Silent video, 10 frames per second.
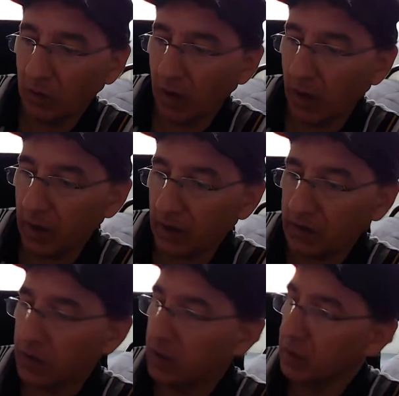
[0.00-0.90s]
I guess
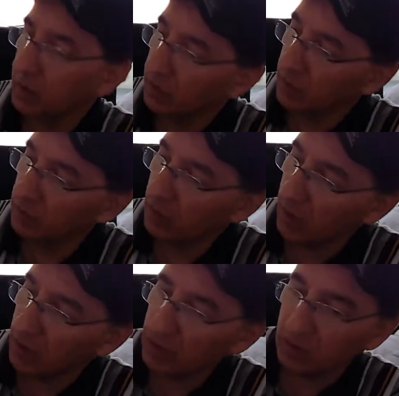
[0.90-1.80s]
they, I
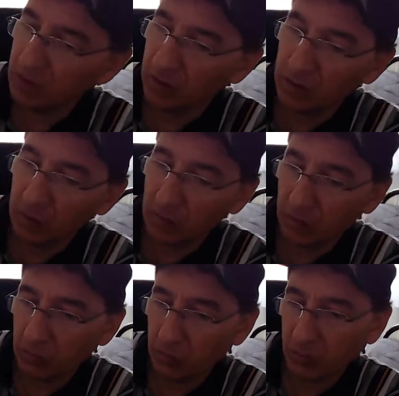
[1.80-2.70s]
guess the company
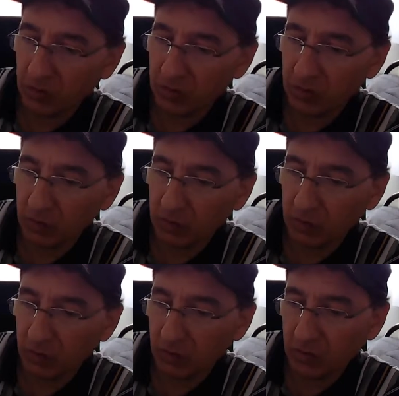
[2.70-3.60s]
who took this, who took
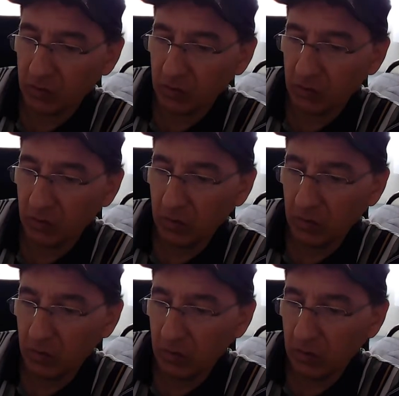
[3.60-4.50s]
care of this here,
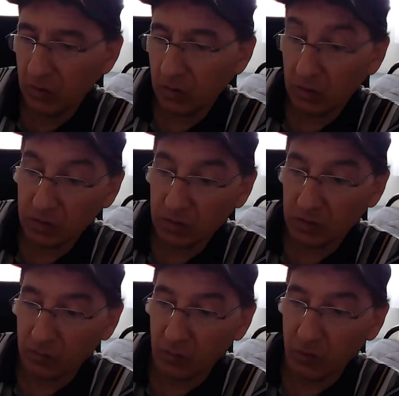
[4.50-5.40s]
uh, this
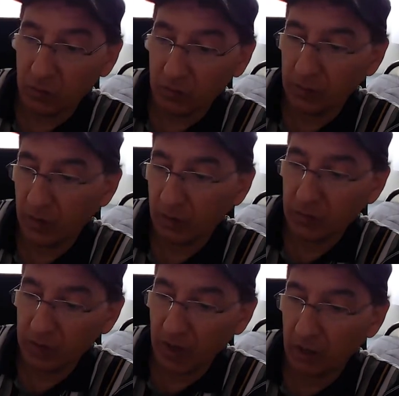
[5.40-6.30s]
is with Library of
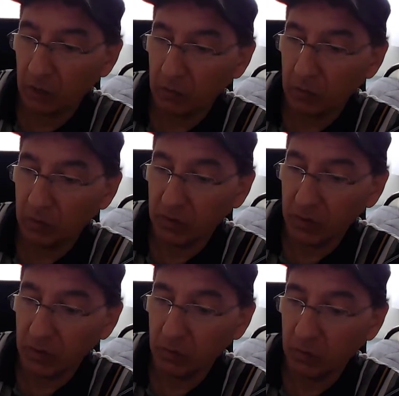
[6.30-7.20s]
Congress catalog, public
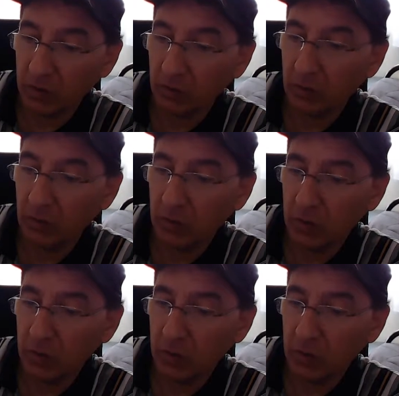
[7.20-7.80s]
data, whatever.